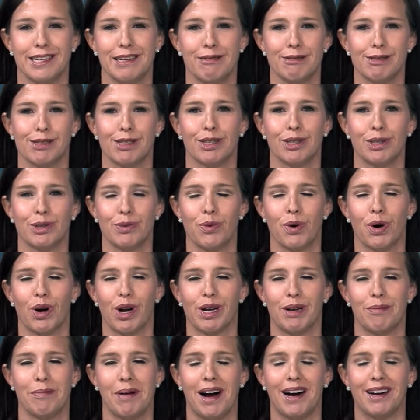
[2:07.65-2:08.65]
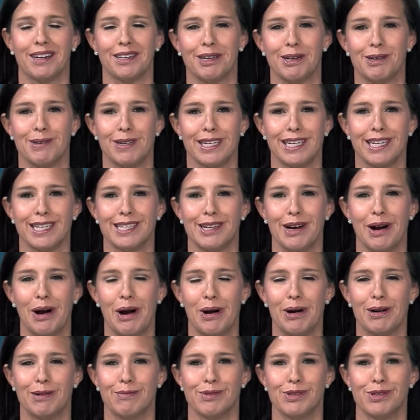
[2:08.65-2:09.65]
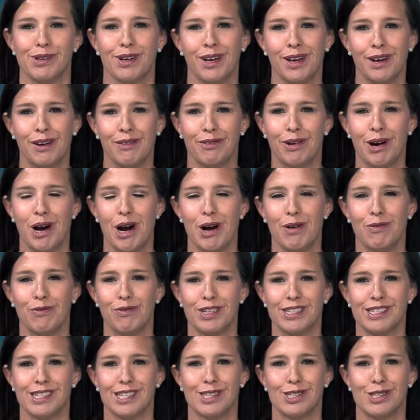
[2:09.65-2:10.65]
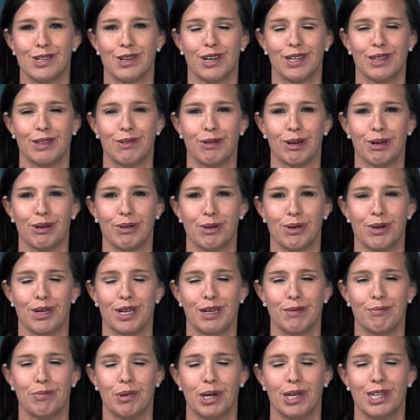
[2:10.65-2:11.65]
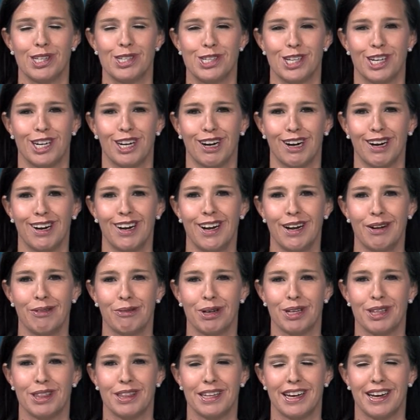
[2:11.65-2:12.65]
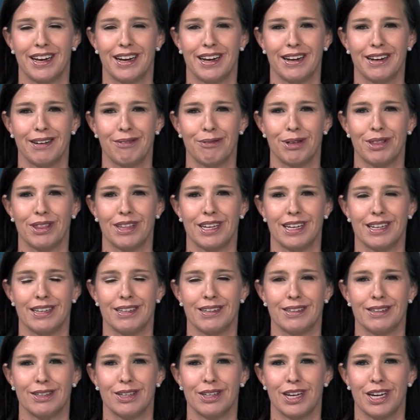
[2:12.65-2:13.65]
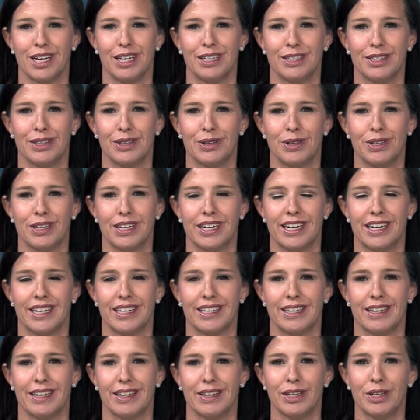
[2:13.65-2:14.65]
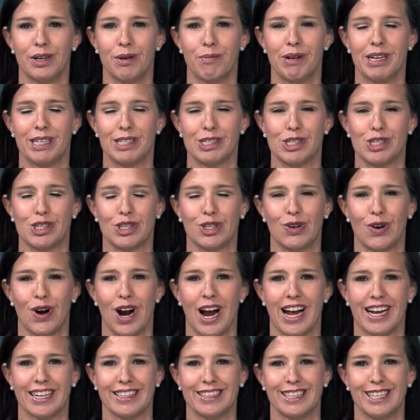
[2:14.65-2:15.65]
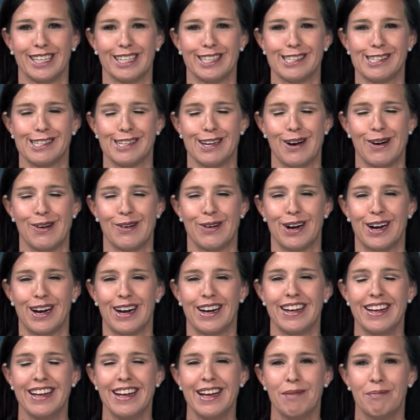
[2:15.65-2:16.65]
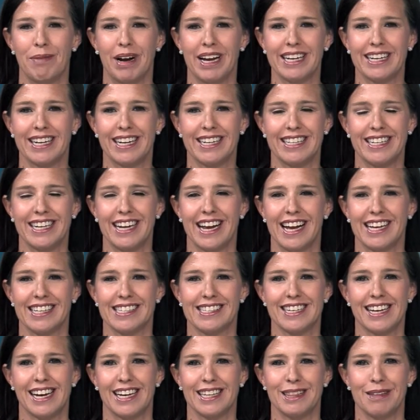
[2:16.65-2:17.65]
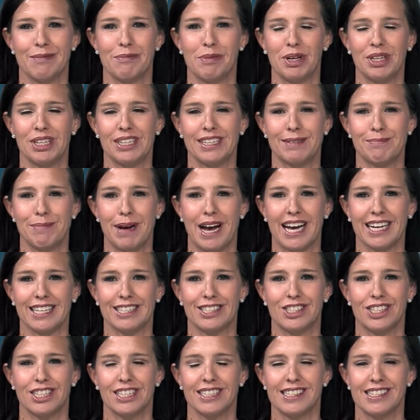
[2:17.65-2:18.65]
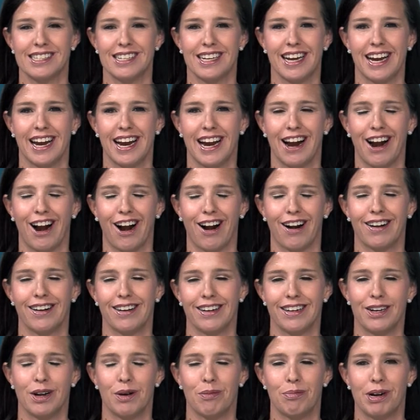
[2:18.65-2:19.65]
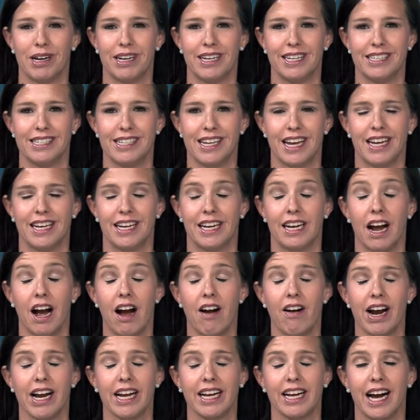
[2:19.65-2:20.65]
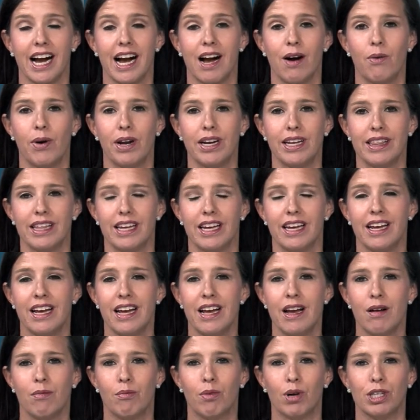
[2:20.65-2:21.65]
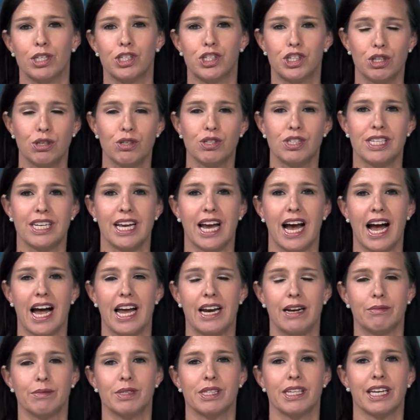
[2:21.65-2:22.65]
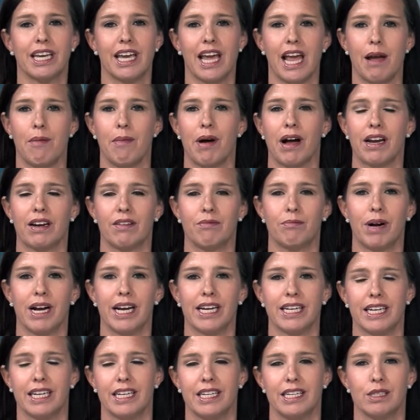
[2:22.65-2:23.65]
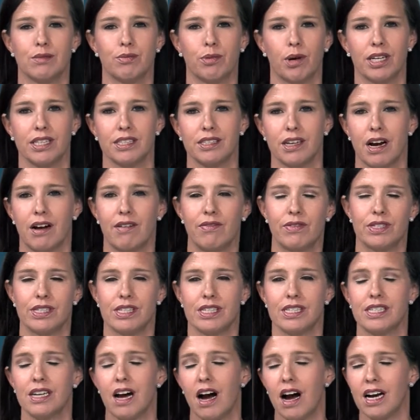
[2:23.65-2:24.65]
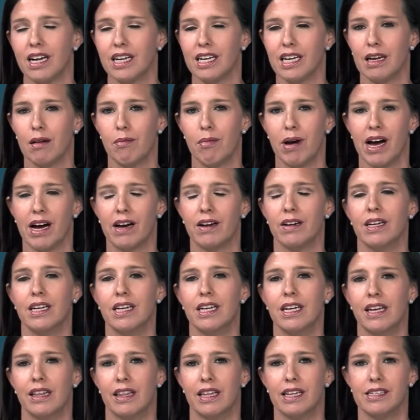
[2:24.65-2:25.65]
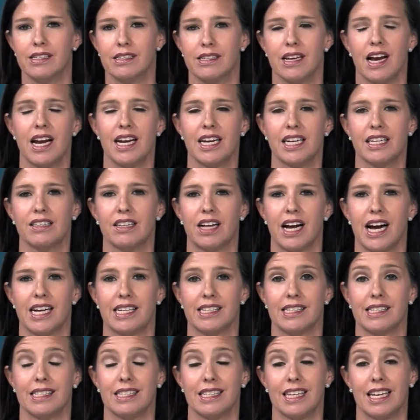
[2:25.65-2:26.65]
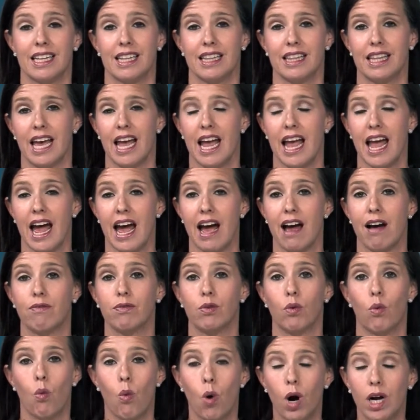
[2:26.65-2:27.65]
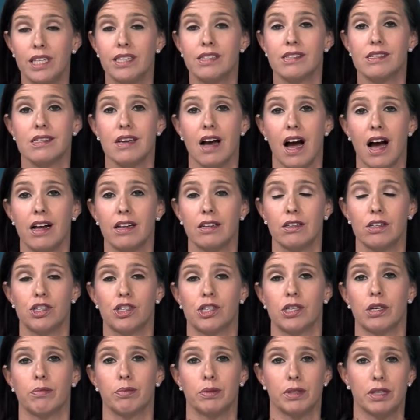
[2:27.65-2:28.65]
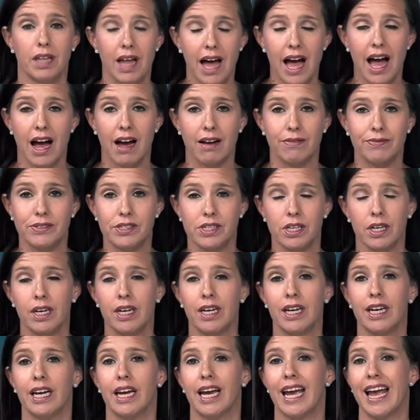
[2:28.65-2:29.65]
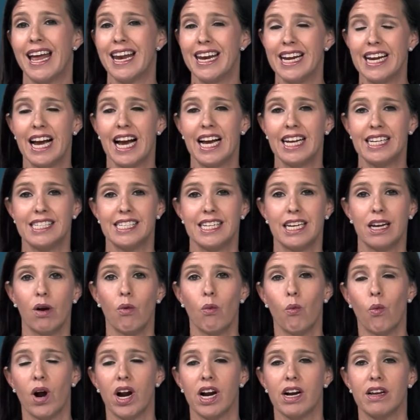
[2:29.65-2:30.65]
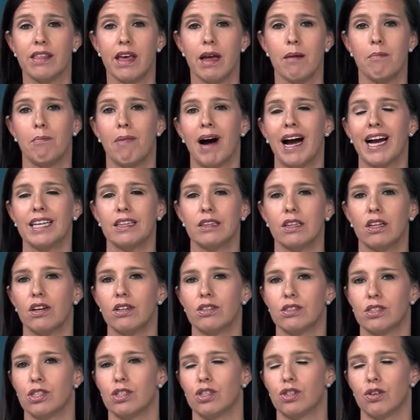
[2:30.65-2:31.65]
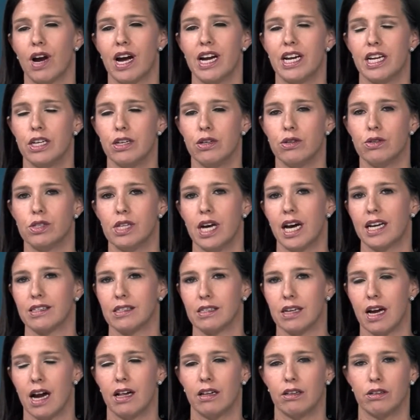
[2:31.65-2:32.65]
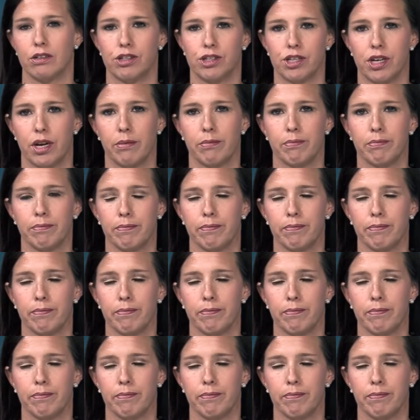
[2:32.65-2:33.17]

He was a little worried about going into homes for home visits during the recruiting push here, with uh, with it looking a little uh, a little bit scraggly. So uh, Mike Gundy has cut the mullet back just a hair, no pun intended. All right, Kyle. One of the more juicy items that came out of Mike Gundy's press conference and talking about this signing class is that they have one scholarship left. Any idea where they might look to try to use that scholarship?